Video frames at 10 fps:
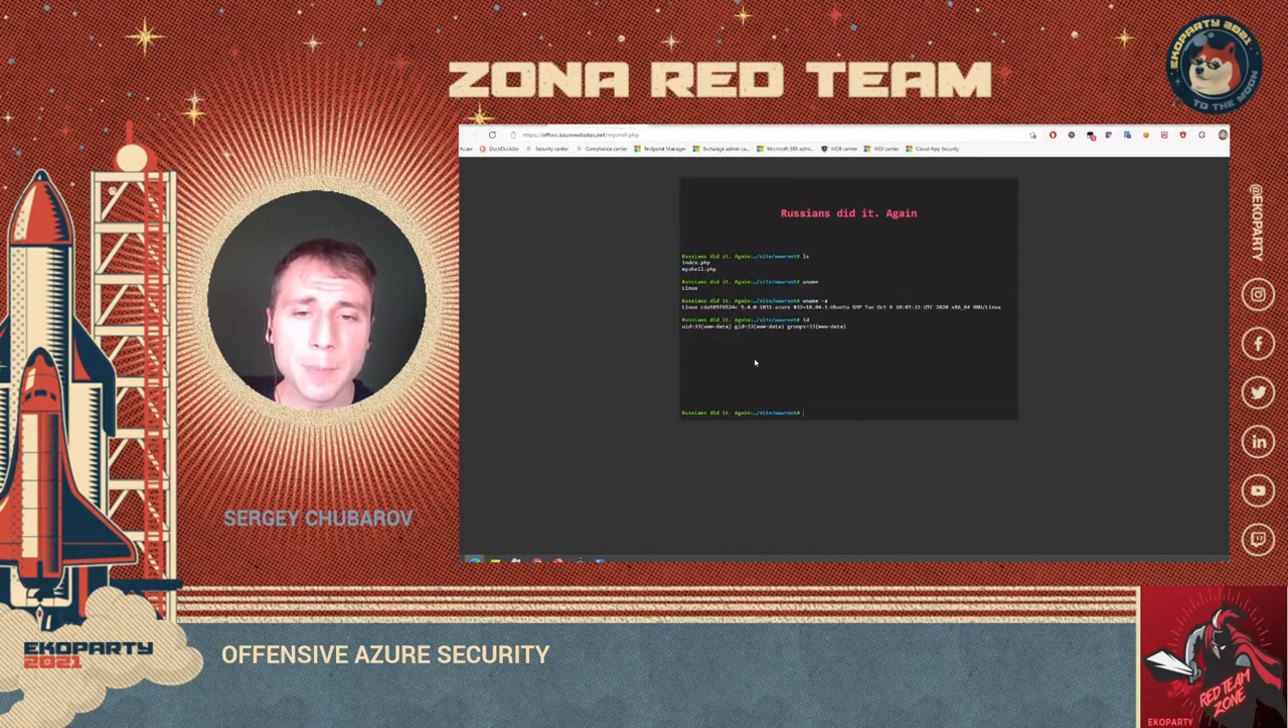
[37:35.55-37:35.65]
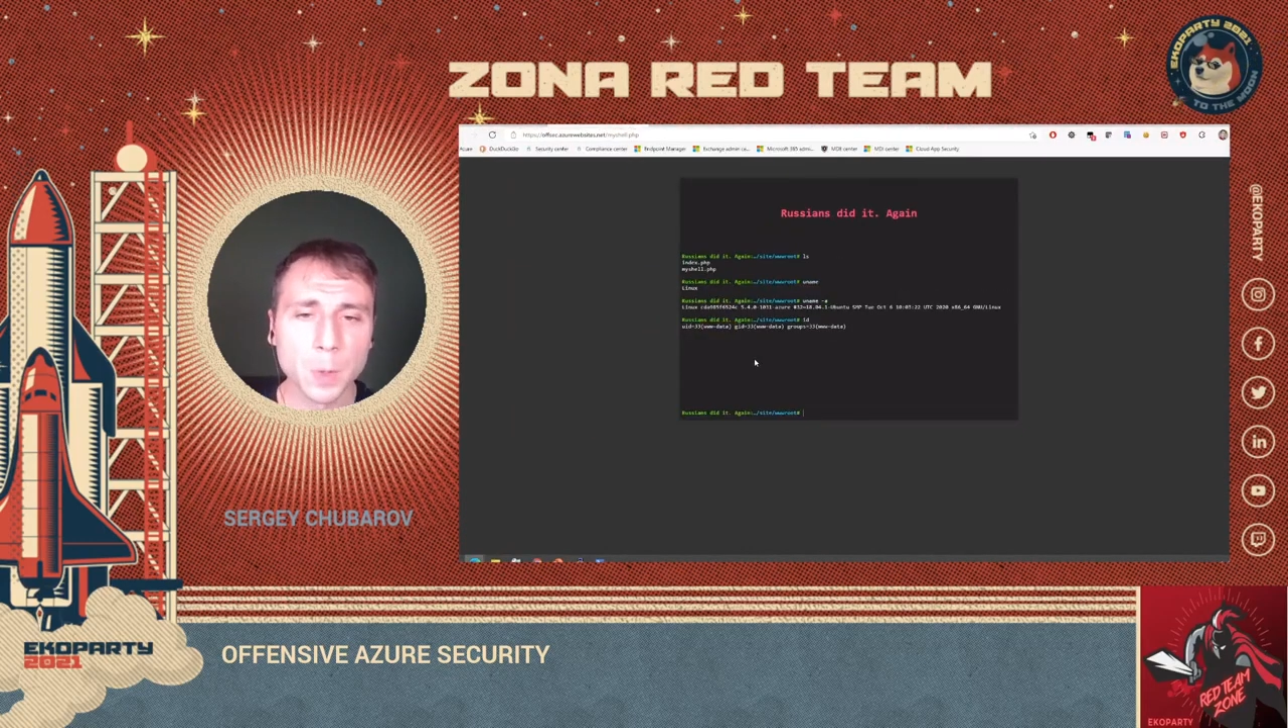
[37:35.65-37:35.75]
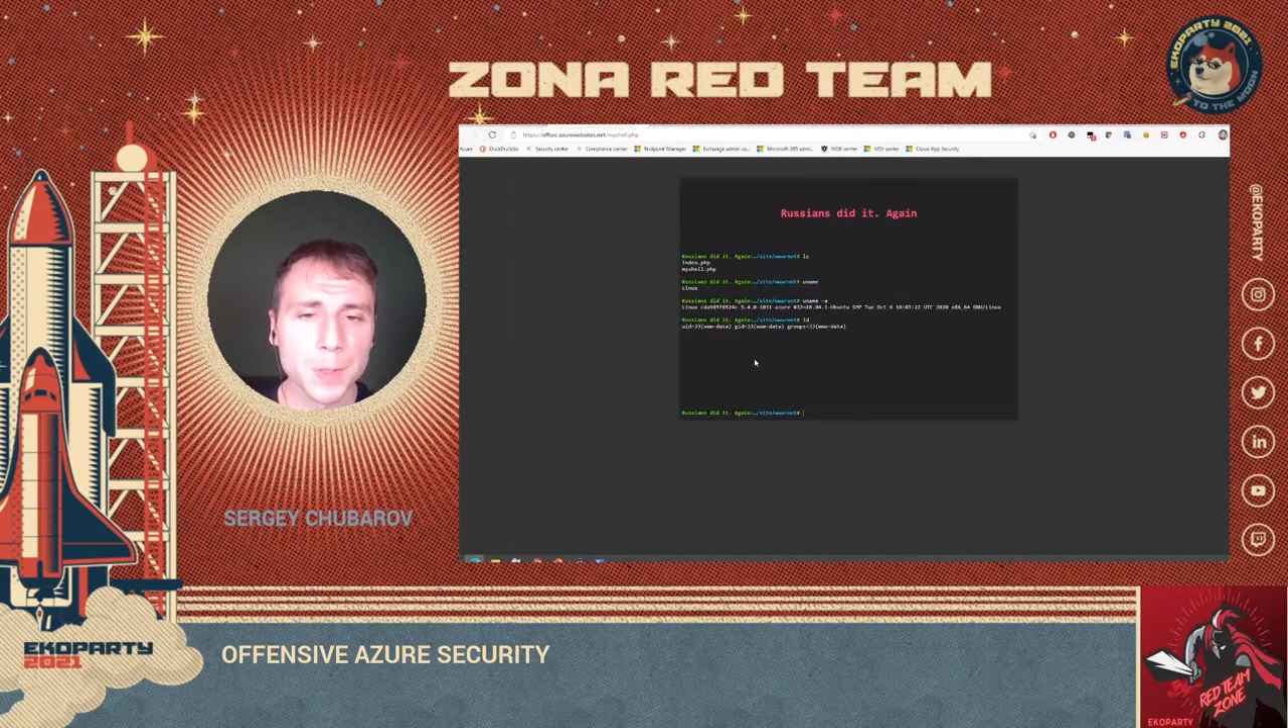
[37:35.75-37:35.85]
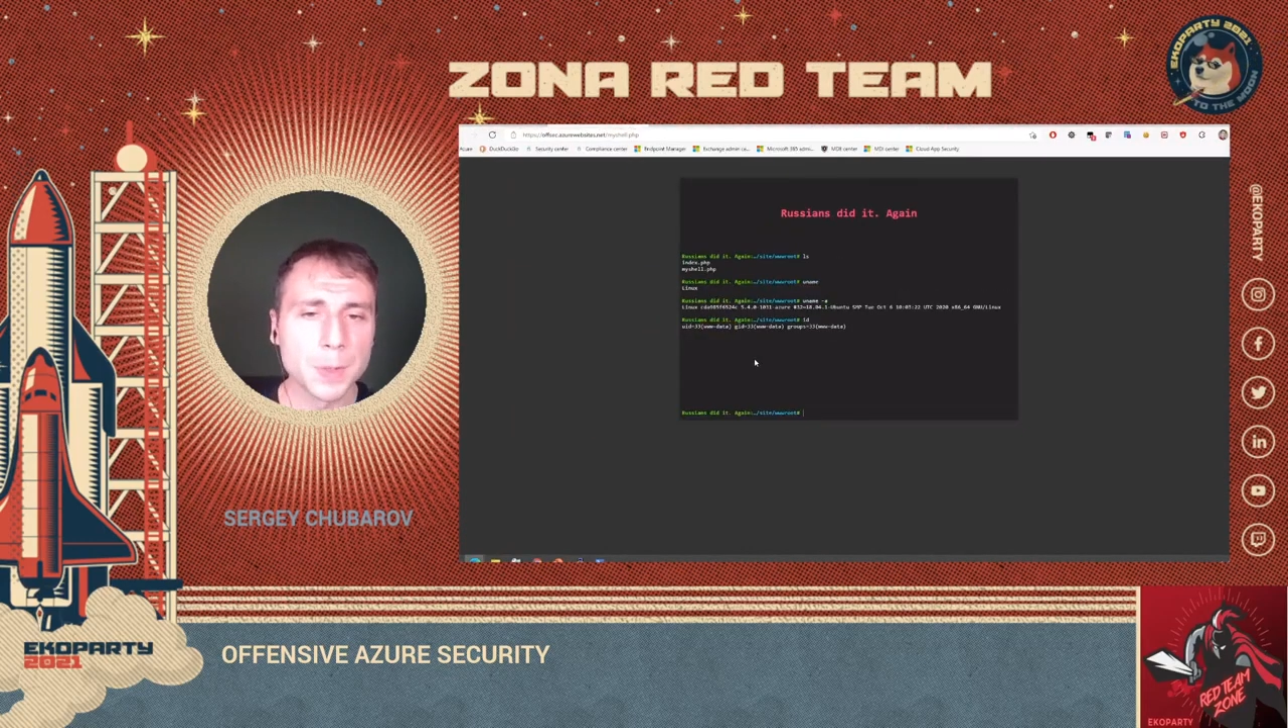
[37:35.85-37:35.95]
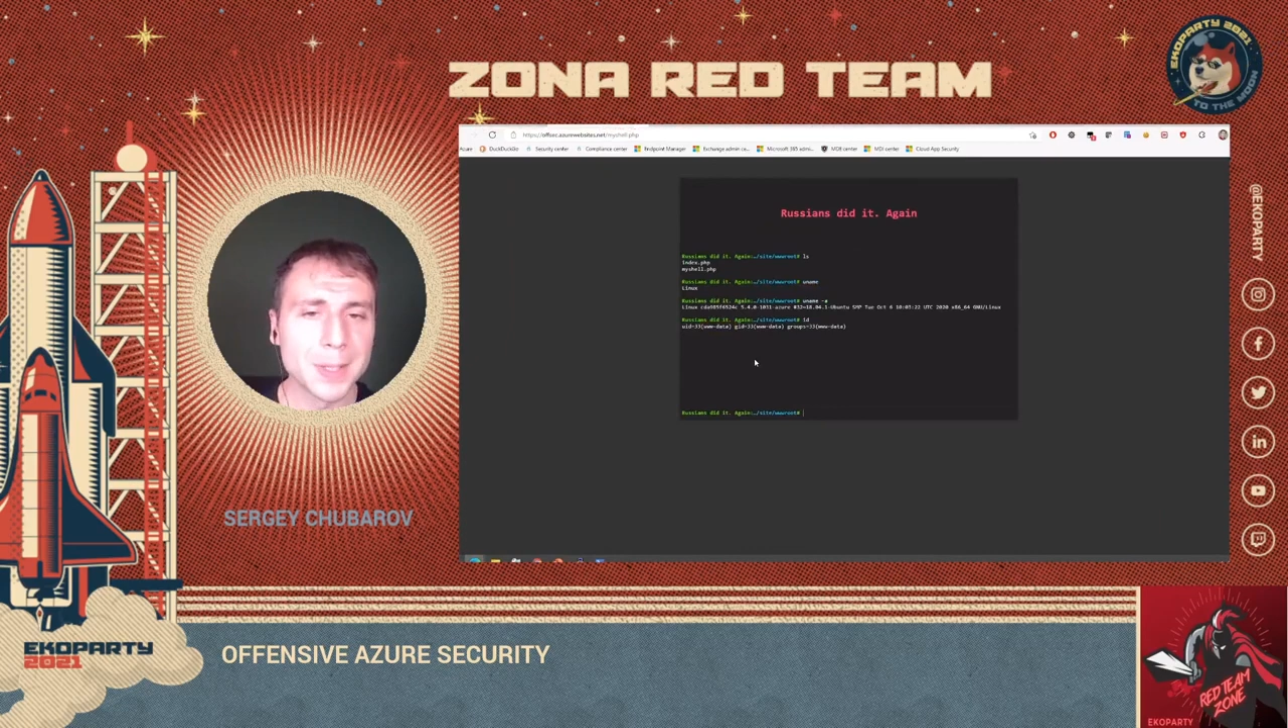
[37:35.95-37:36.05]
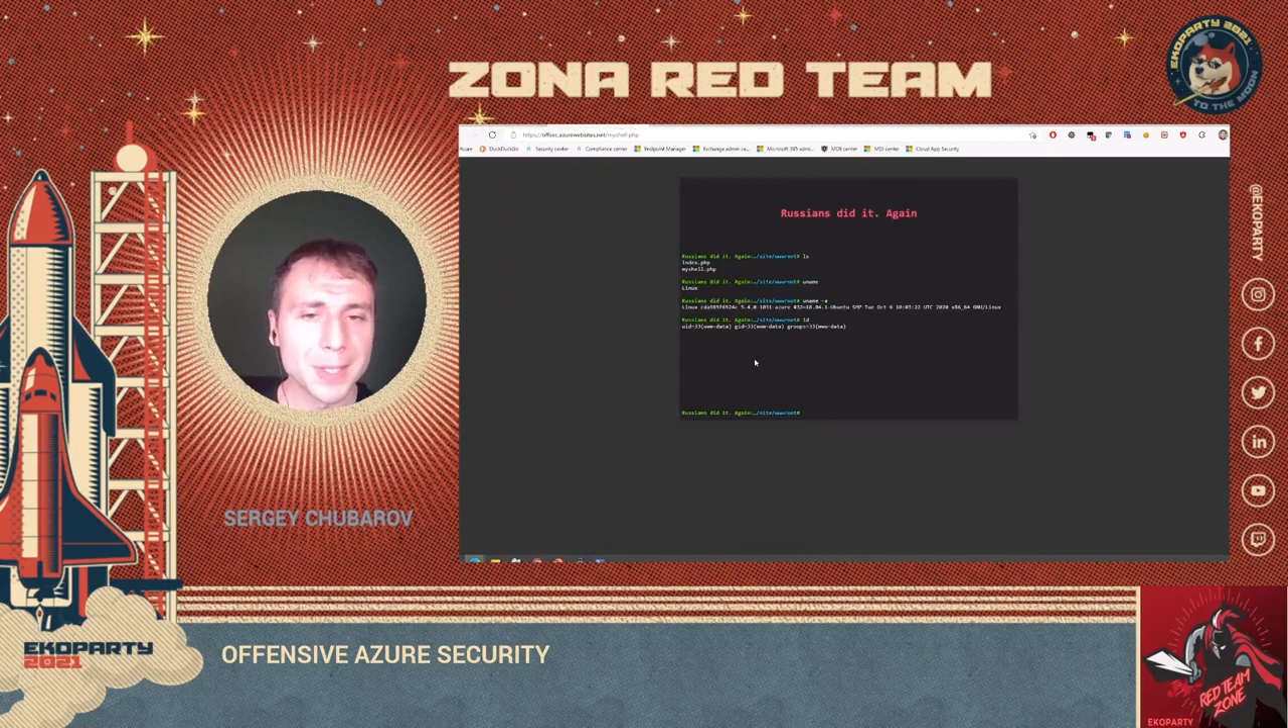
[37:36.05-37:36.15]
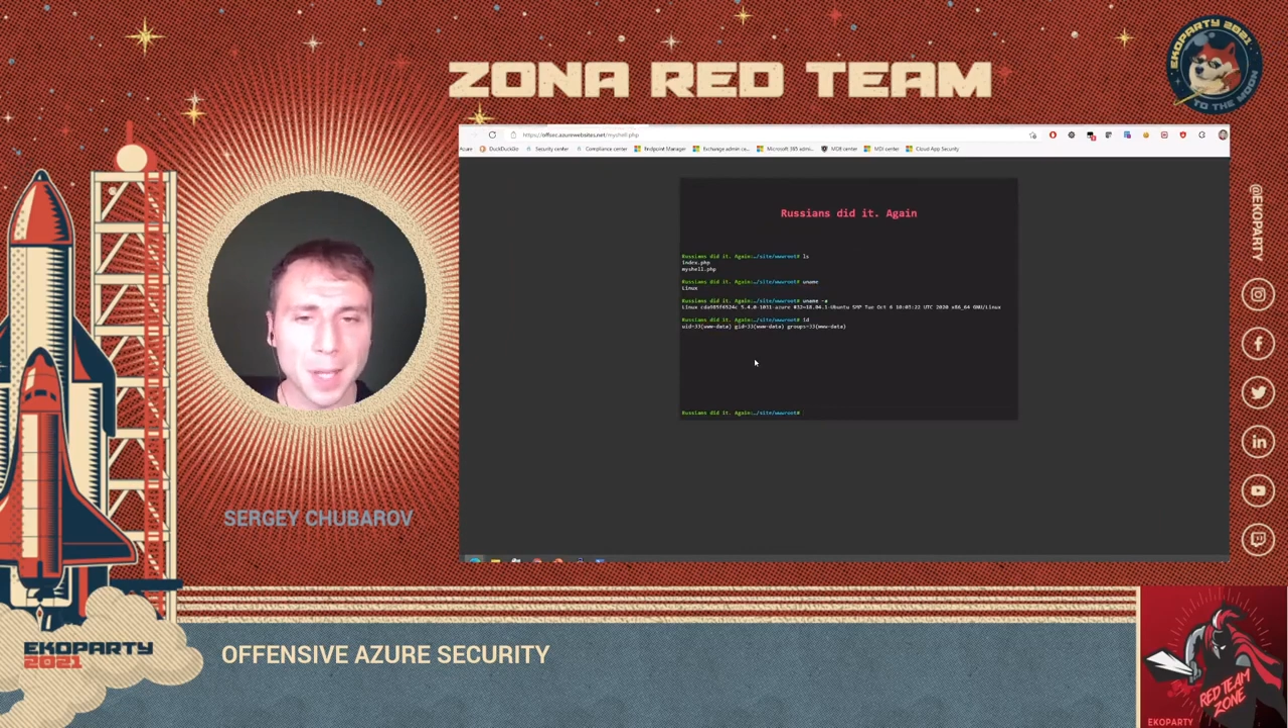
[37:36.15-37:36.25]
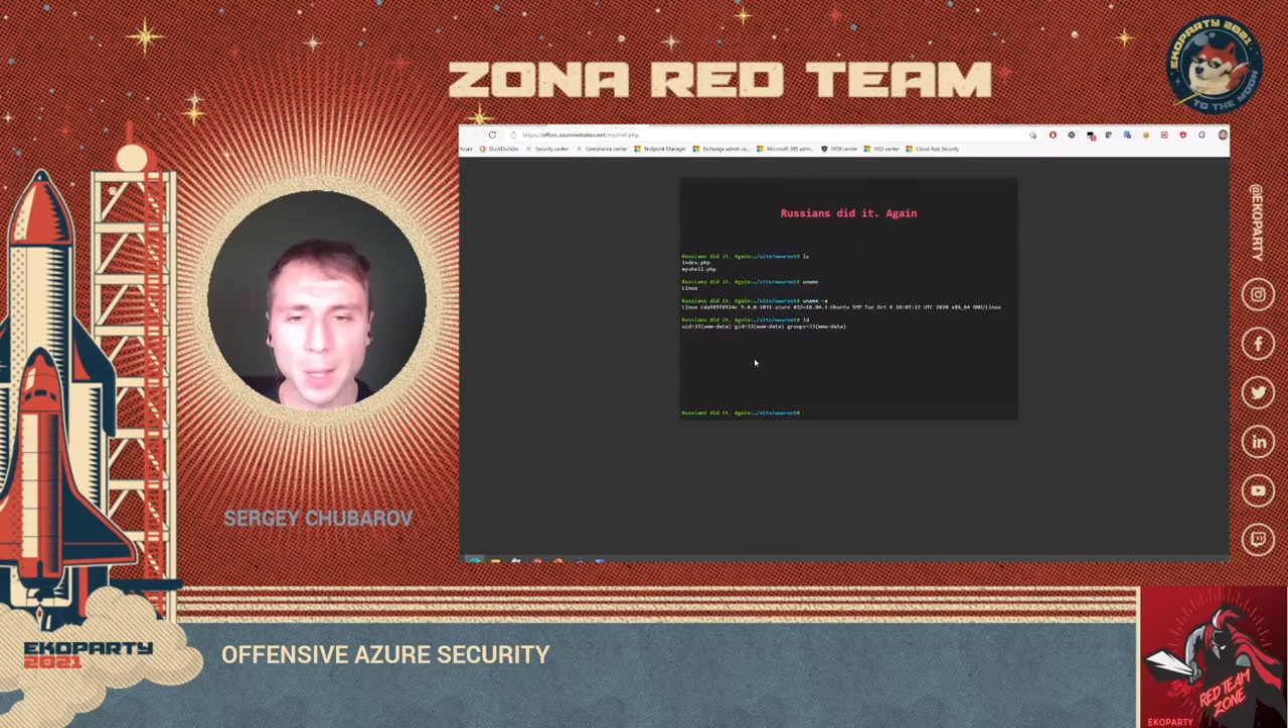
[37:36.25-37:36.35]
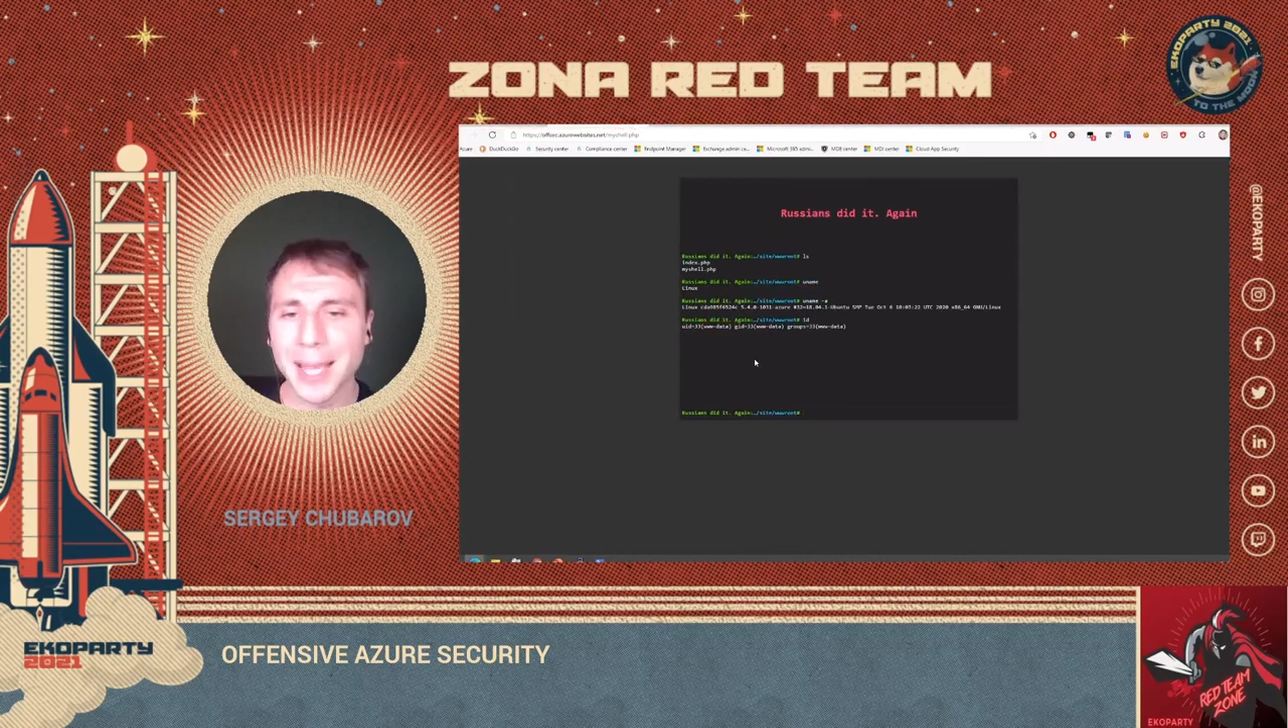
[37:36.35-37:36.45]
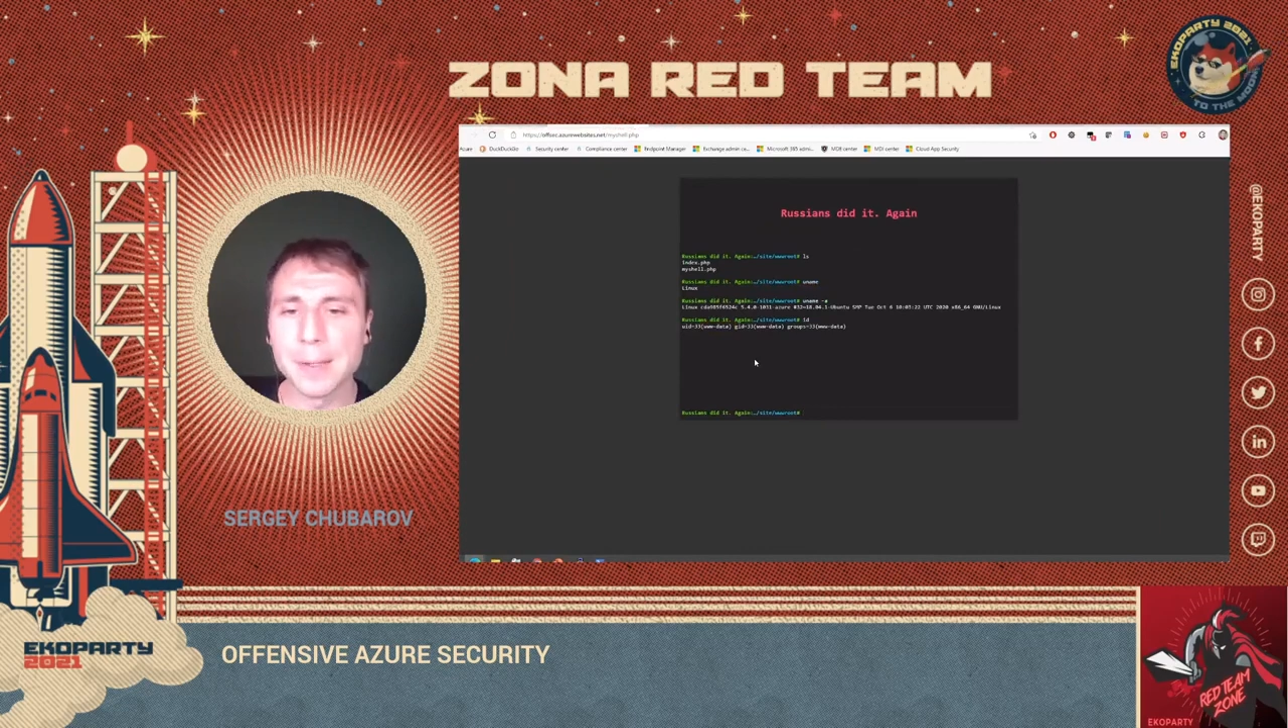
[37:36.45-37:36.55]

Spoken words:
able to install